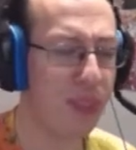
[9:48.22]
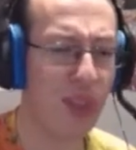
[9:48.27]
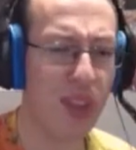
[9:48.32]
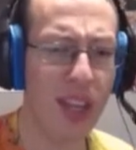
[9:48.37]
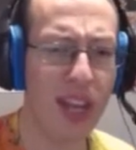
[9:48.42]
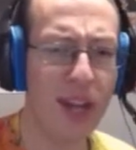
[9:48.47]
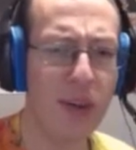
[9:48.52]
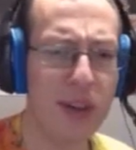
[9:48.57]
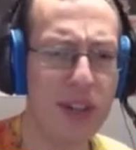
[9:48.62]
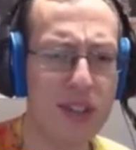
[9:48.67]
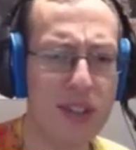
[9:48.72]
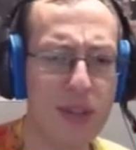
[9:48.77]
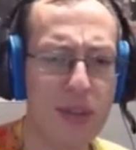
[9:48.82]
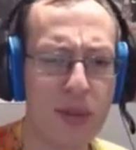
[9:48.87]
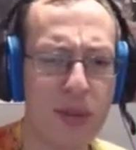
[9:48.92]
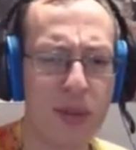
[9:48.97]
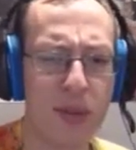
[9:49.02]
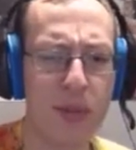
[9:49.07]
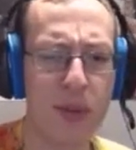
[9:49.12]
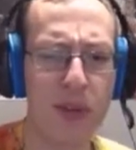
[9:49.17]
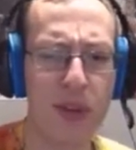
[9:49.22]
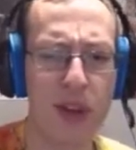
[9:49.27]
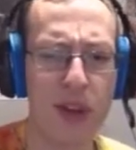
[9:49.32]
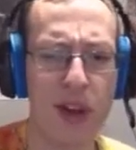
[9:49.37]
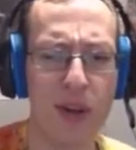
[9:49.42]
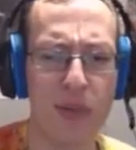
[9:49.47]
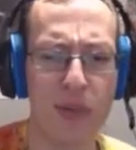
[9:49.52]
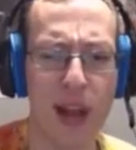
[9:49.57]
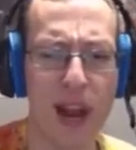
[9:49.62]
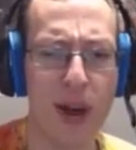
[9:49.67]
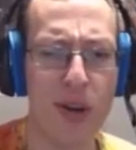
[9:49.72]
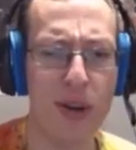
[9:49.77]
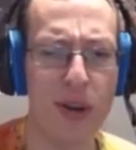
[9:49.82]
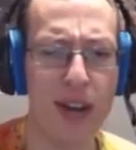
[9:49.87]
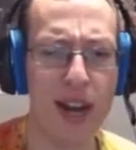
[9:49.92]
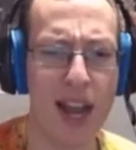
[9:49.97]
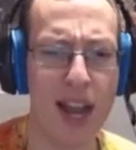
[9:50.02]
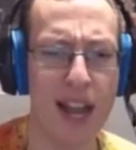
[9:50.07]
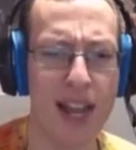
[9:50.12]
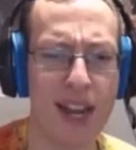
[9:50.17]
anyways, moving on. Power
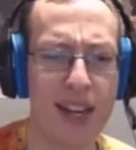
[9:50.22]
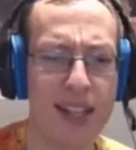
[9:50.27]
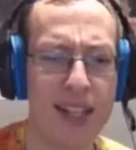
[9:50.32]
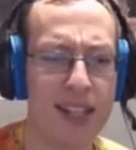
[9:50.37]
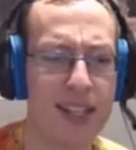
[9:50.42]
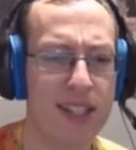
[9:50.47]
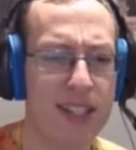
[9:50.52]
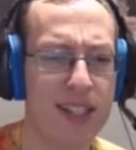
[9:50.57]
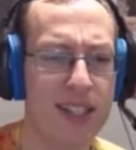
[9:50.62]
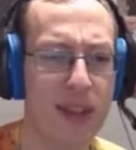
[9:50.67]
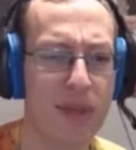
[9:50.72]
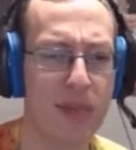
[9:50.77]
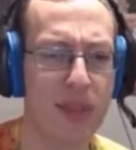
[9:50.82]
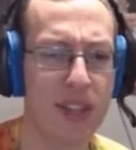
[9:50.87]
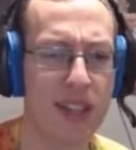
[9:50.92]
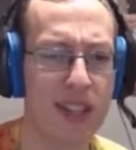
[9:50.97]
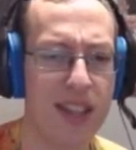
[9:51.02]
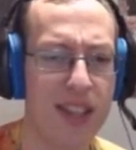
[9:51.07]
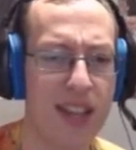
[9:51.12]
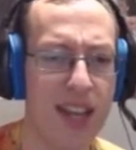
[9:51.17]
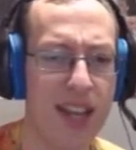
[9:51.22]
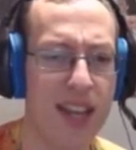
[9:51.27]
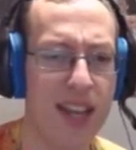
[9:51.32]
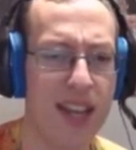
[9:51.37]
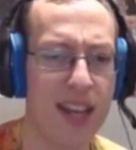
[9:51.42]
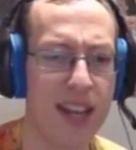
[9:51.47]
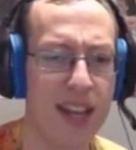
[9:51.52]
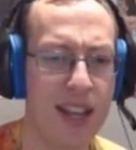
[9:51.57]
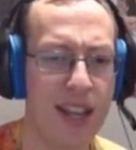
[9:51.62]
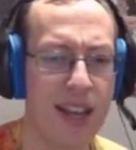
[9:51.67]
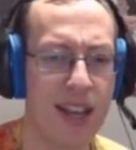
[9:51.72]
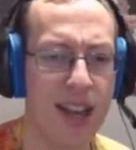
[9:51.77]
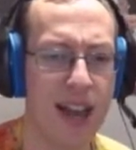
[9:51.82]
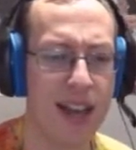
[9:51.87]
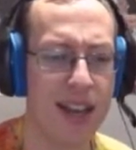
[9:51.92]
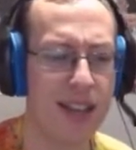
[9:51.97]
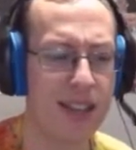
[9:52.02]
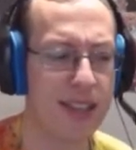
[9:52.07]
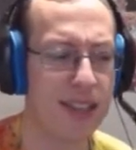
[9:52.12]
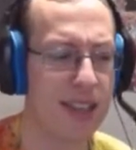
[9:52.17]
9 is something that
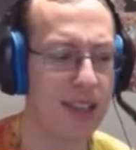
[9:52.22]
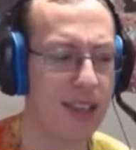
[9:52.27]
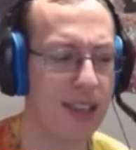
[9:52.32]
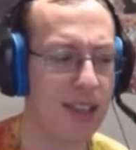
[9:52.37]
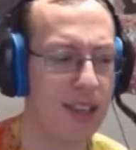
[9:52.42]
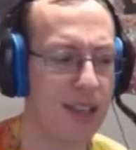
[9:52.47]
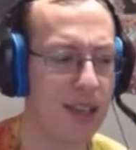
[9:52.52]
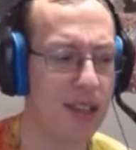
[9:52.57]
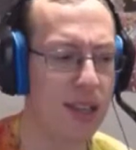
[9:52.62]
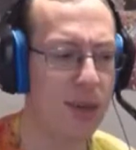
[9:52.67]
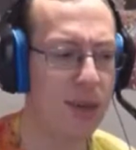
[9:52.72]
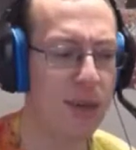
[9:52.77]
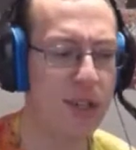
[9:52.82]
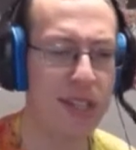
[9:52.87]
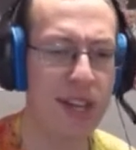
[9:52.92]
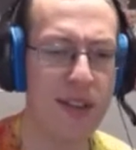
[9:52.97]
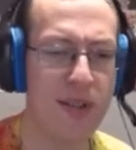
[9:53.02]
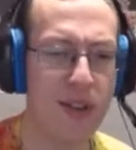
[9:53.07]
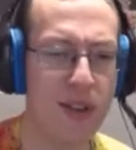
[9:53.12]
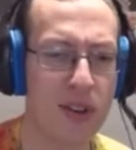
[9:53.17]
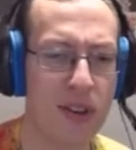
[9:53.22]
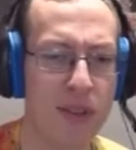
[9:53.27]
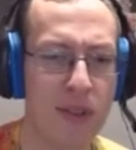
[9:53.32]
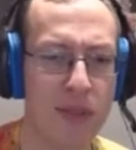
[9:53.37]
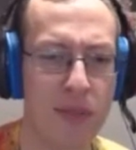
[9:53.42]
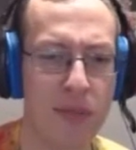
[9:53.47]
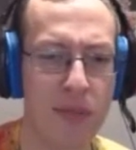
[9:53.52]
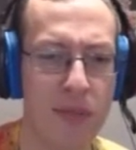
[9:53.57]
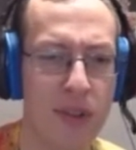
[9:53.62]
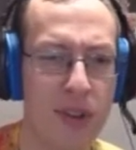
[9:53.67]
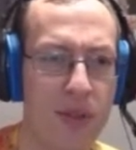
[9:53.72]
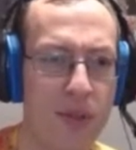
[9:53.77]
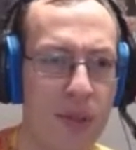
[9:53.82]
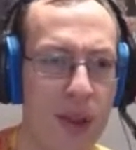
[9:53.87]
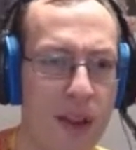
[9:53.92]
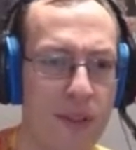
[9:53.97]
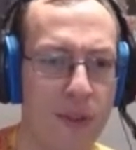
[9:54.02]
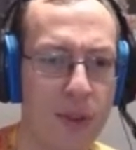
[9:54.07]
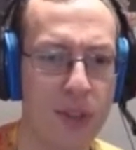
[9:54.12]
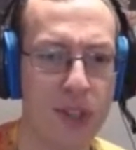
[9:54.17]
I think it was never
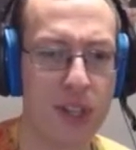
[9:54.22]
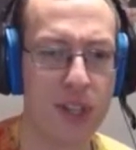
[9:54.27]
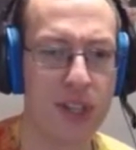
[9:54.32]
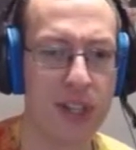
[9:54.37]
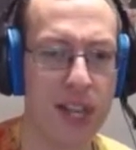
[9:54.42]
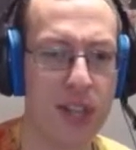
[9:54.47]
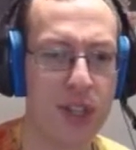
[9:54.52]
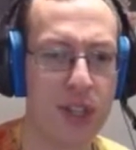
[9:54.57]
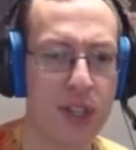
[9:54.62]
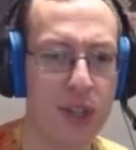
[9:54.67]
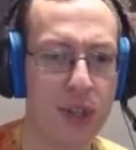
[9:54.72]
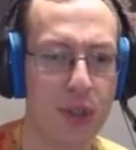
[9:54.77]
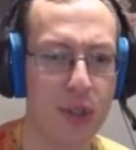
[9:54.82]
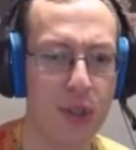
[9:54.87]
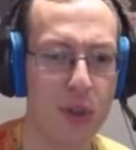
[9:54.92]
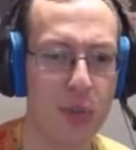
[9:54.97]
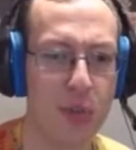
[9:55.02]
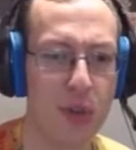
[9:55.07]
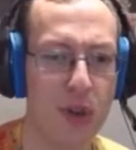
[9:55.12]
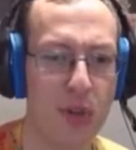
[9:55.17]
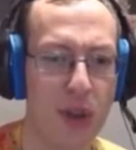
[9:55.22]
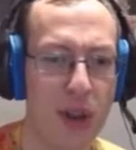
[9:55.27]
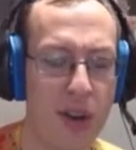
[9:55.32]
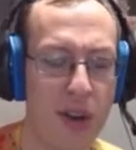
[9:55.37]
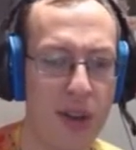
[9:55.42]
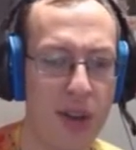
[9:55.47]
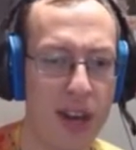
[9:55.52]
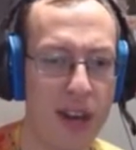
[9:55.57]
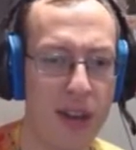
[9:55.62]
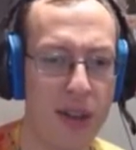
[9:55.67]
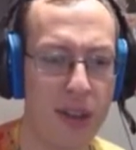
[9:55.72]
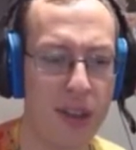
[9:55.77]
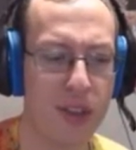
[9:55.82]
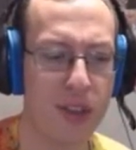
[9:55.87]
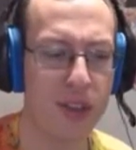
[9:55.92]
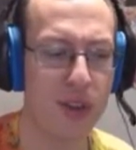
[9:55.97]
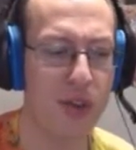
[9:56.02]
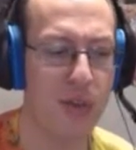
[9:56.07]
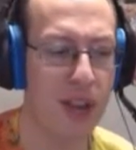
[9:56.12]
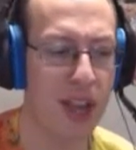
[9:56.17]
my first intention to put Power 9 in the
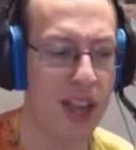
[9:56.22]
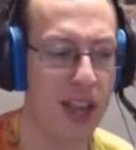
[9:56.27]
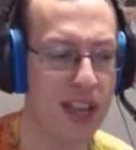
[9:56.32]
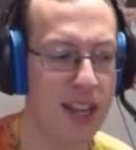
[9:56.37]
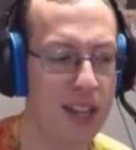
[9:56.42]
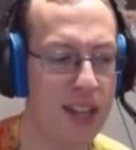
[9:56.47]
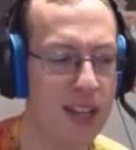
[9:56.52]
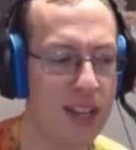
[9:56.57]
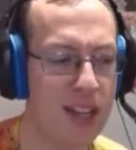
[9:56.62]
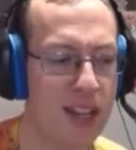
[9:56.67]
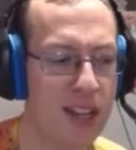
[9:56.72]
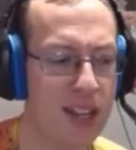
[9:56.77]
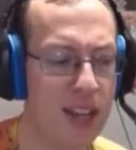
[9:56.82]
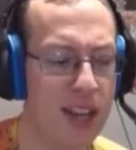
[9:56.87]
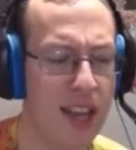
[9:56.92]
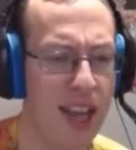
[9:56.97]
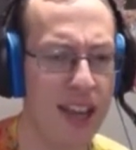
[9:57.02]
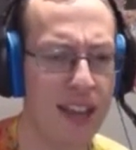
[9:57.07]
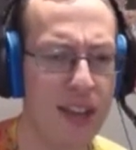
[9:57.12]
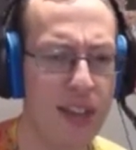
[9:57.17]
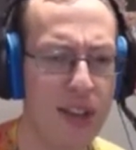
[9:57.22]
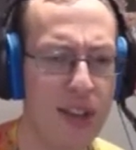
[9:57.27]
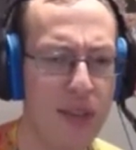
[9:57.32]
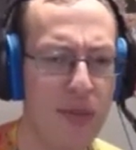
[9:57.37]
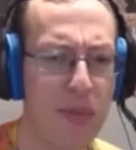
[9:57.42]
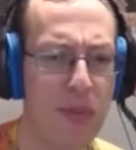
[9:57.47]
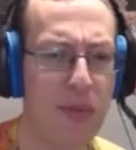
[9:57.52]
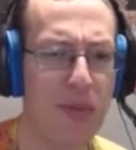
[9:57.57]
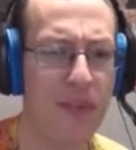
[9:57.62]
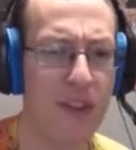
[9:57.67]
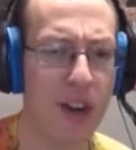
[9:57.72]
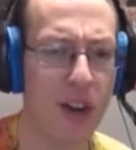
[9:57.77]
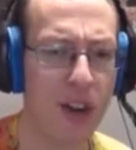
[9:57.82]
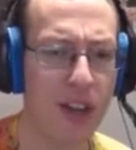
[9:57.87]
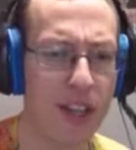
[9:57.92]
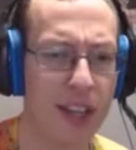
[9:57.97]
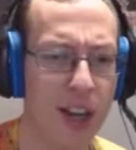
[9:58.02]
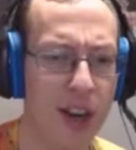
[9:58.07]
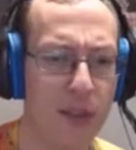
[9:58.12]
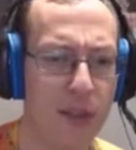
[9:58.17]
cube, and I think you have to be
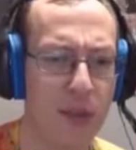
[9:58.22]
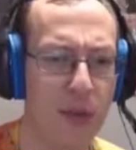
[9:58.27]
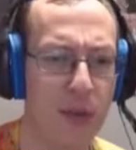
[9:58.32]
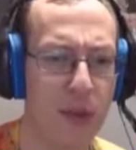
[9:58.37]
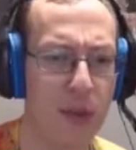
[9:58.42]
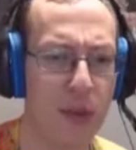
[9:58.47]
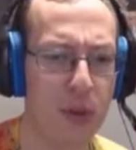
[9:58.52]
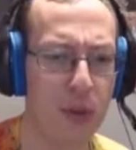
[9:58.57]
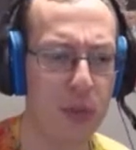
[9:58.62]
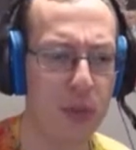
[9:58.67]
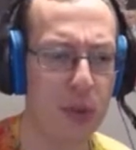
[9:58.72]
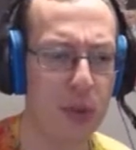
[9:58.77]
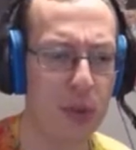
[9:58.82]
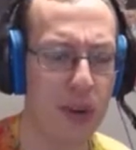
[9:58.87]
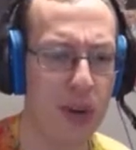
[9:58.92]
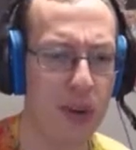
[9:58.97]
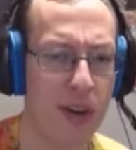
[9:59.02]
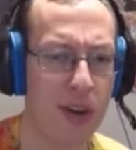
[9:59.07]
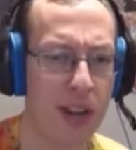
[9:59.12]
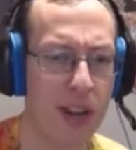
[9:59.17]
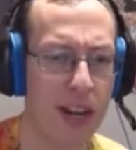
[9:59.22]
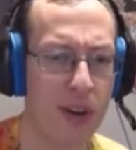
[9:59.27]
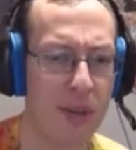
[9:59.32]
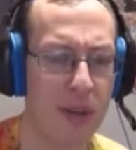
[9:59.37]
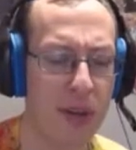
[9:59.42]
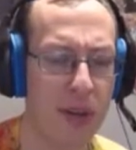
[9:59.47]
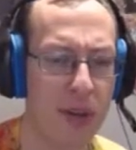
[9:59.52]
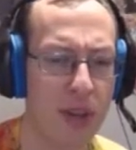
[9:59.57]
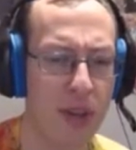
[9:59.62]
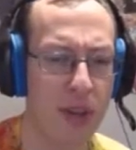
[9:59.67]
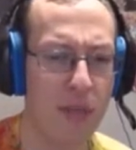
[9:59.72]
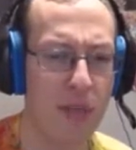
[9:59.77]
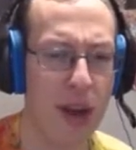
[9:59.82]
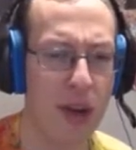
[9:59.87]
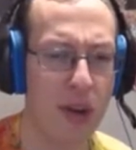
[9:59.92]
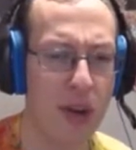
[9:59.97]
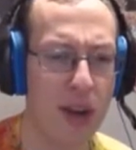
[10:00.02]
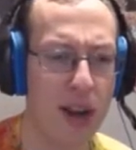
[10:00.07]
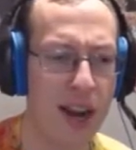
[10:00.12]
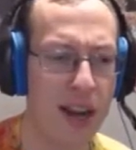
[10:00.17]
very careful when you do put Power 9.
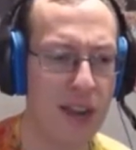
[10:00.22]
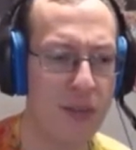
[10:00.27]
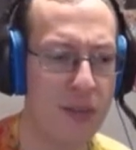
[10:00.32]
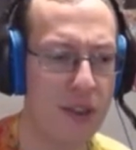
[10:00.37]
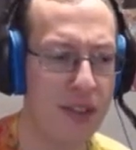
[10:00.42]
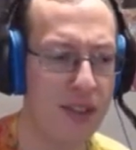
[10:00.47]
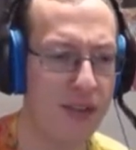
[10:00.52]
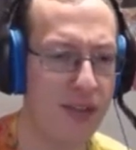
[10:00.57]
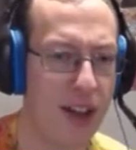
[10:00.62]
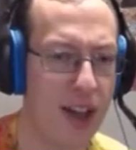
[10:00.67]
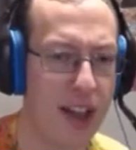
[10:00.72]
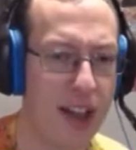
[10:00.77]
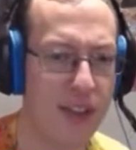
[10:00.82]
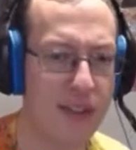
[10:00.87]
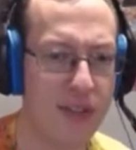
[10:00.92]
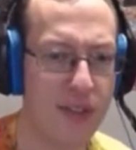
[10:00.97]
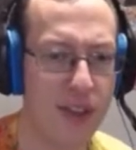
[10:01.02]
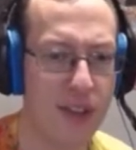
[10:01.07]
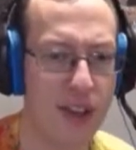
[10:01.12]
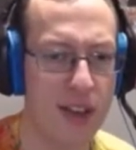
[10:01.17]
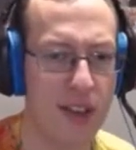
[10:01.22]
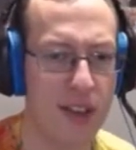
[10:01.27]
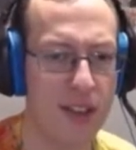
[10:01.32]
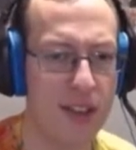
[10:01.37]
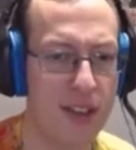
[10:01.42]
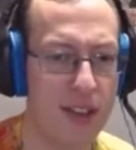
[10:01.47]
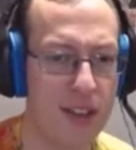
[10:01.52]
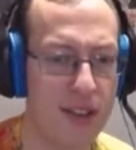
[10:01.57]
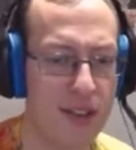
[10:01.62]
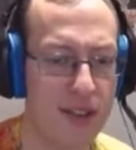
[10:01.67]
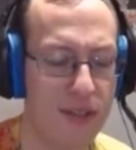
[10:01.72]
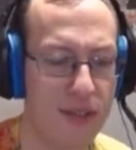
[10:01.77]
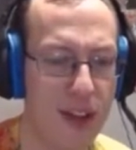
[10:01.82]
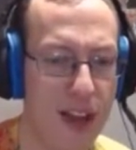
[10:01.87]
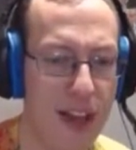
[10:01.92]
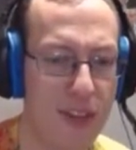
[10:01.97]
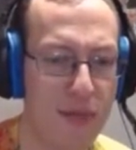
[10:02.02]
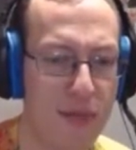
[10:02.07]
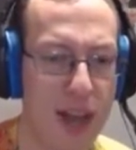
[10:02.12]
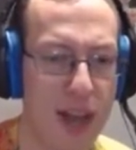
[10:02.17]
Power 9, the the
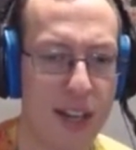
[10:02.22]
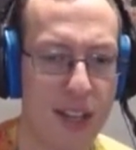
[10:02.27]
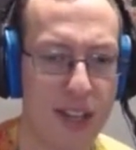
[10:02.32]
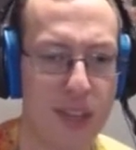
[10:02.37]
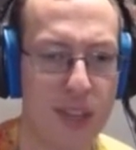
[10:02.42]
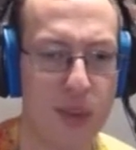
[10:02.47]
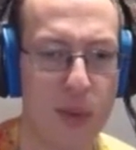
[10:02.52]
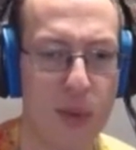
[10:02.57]
5 Moxens,